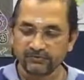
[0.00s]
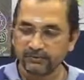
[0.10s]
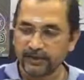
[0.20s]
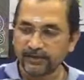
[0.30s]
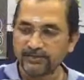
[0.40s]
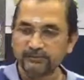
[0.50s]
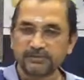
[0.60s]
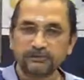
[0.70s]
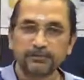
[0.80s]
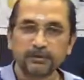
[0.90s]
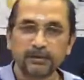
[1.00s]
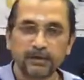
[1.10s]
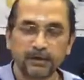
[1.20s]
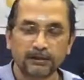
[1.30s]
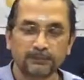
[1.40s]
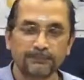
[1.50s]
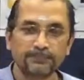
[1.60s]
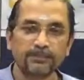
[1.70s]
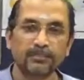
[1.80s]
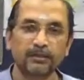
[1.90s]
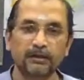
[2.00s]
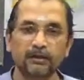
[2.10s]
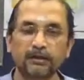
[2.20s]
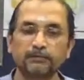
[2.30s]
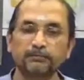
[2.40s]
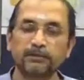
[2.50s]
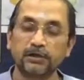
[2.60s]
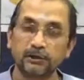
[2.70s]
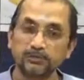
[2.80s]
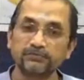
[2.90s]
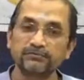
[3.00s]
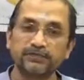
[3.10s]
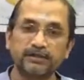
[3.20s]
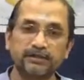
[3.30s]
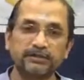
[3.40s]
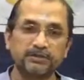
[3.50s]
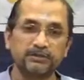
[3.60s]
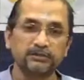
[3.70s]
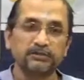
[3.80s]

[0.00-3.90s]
will make some simple crowns for Ganesha.